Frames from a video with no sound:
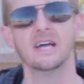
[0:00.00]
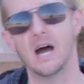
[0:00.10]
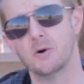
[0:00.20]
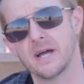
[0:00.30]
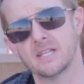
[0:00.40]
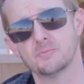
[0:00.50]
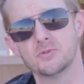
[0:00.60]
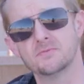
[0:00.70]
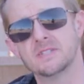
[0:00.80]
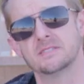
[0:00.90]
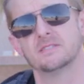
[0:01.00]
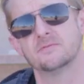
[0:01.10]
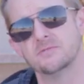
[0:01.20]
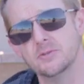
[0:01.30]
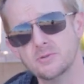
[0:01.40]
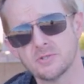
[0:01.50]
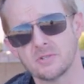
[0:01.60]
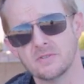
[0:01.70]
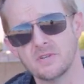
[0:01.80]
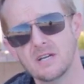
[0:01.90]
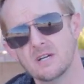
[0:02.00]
how I can improve this in the future.